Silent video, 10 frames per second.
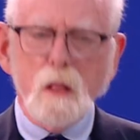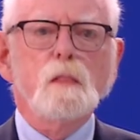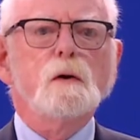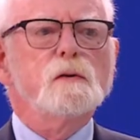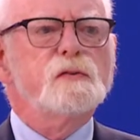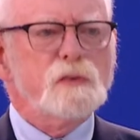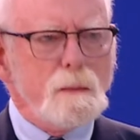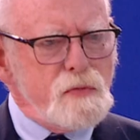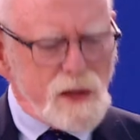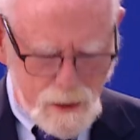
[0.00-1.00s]
There is
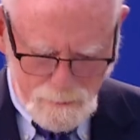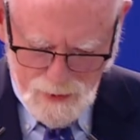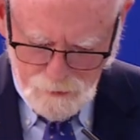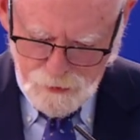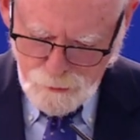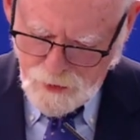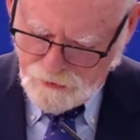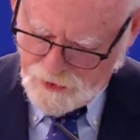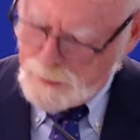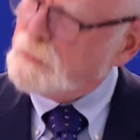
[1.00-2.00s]
something about the
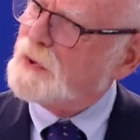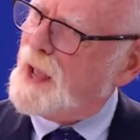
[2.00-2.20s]
regime's